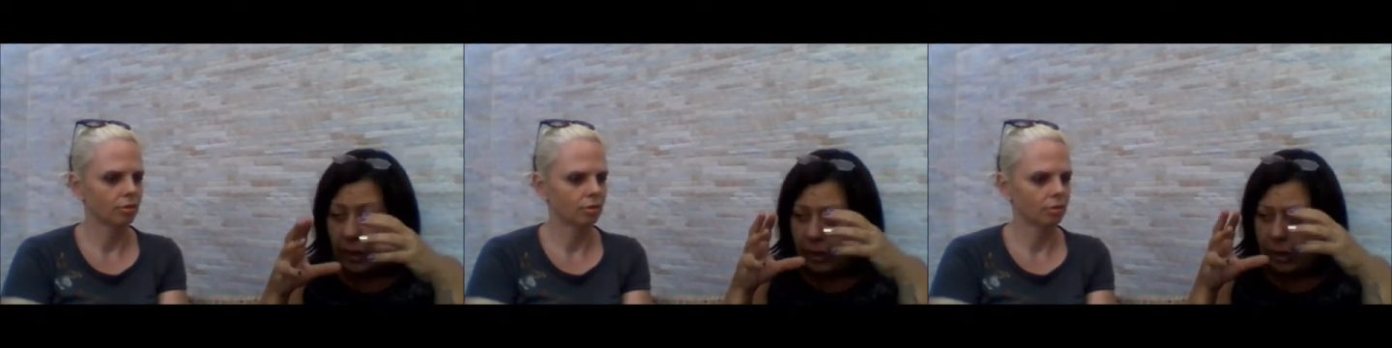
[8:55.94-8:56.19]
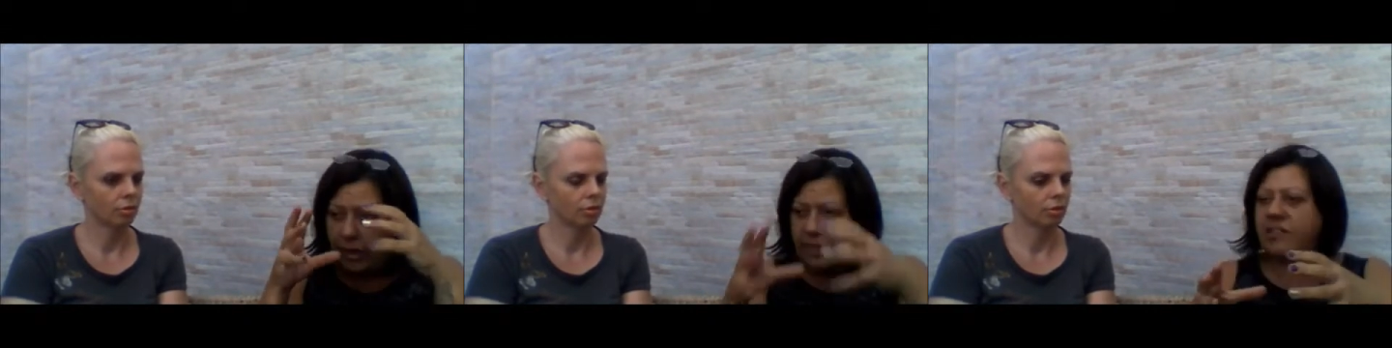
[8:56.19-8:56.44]

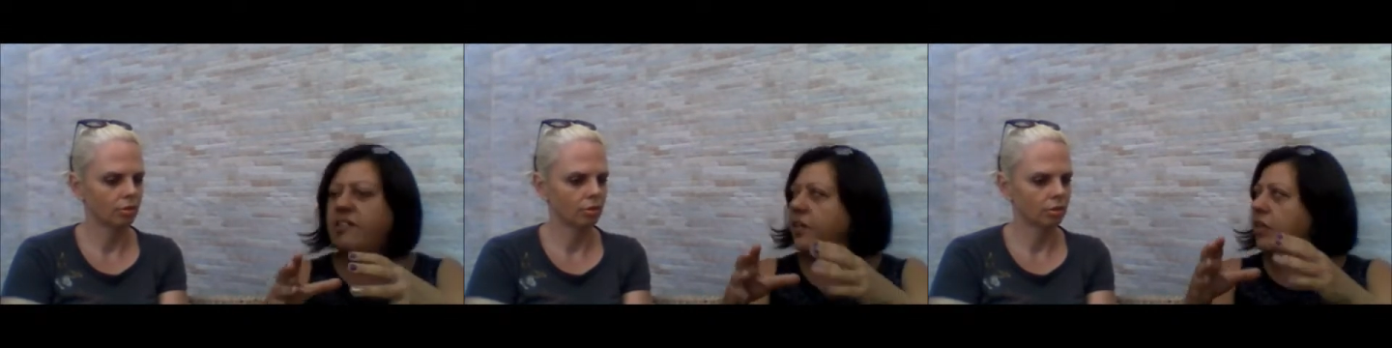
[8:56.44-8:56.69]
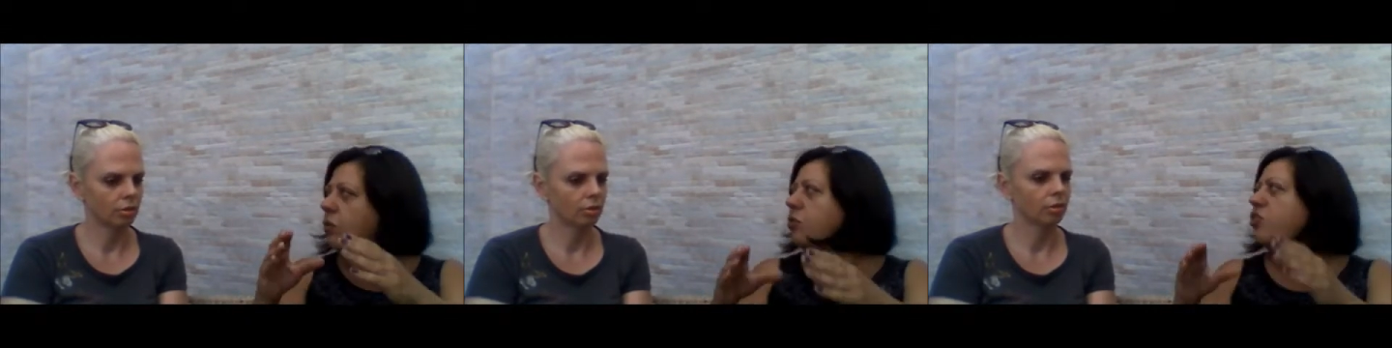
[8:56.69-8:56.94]

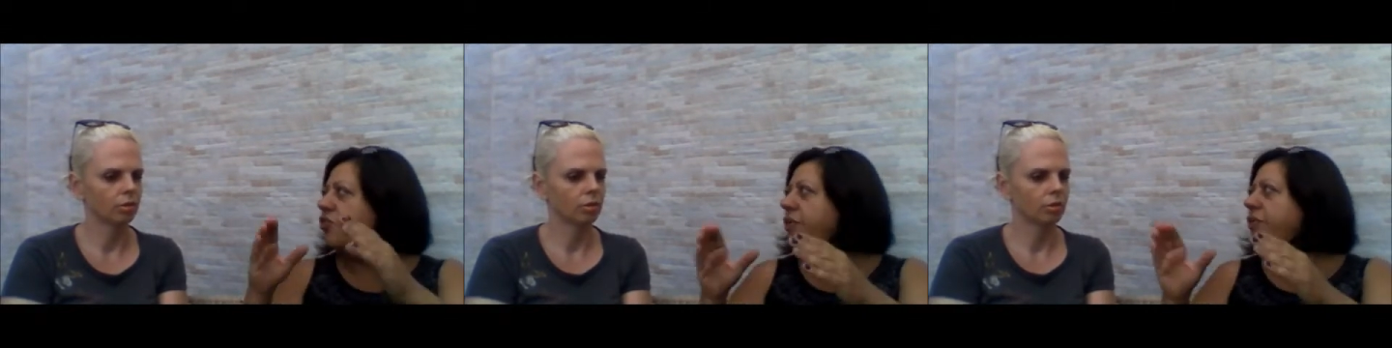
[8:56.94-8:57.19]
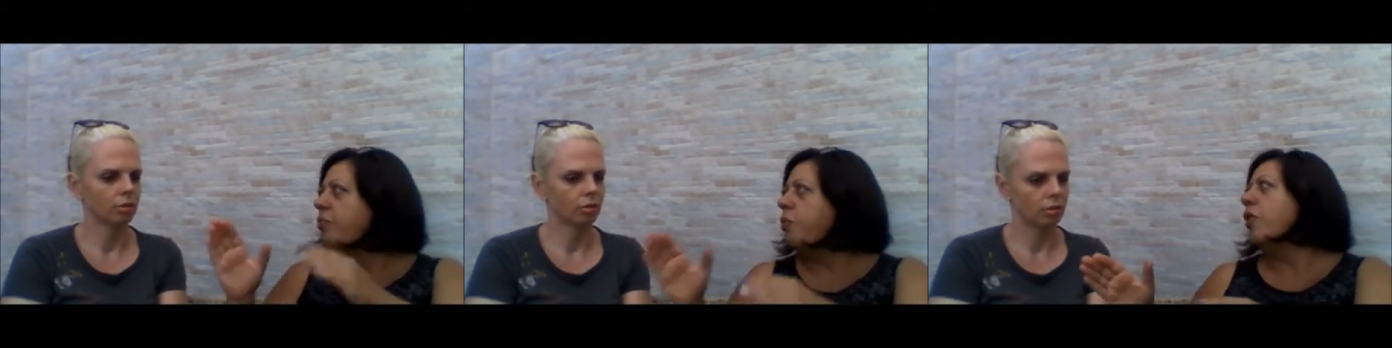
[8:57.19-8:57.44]
Speaker 1: Listening was
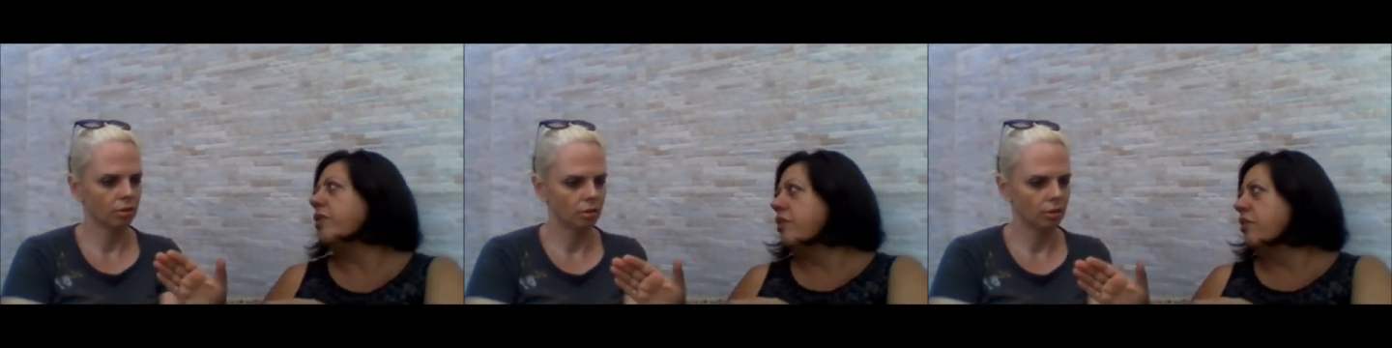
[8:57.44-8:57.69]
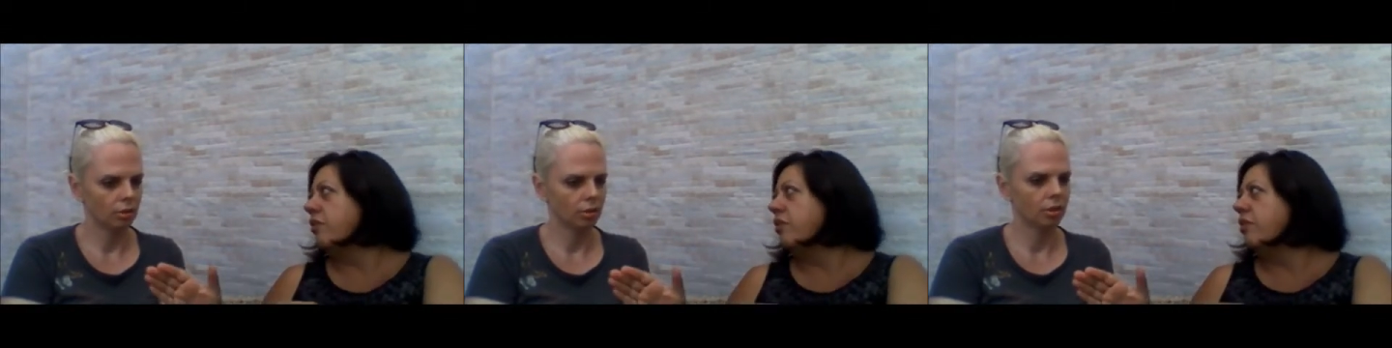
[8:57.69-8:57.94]
very
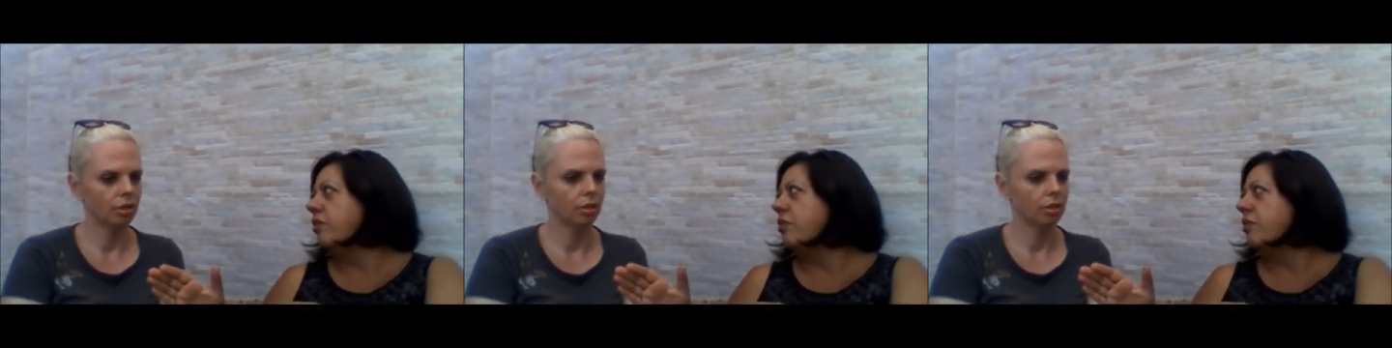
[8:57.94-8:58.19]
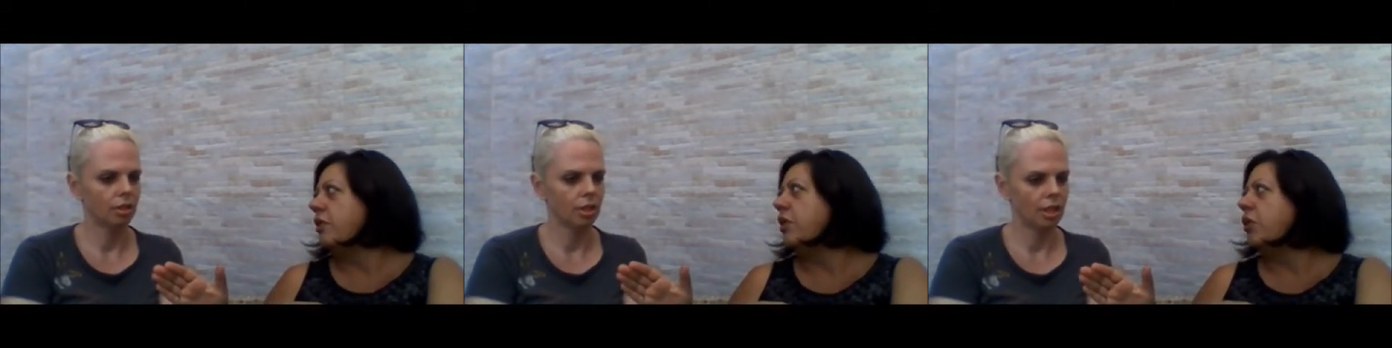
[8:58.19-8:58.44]
important in yes.